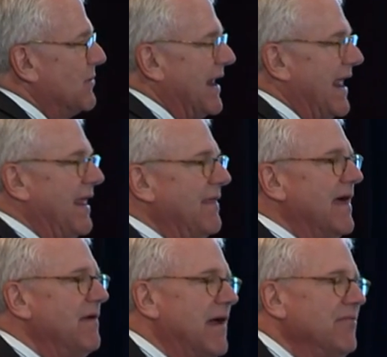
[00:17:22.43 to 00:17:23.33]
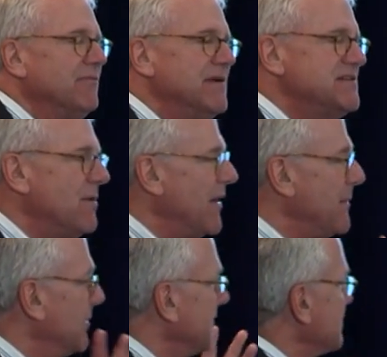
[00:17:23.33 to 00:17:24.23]
And, and, and I, the reason I want
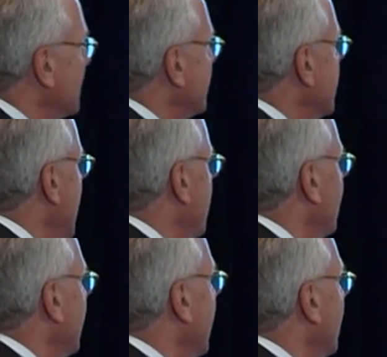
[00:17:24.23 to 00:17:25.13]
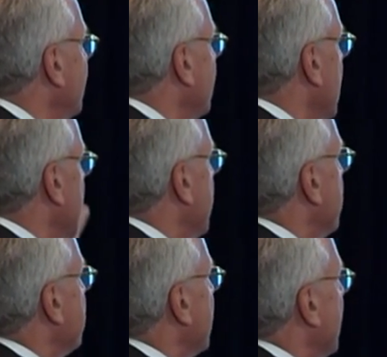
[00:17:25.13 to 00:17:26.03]
to put this on the table is
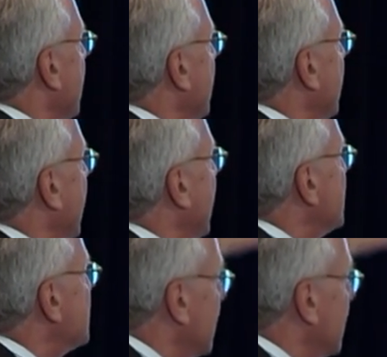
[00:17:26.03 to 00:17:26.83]
it is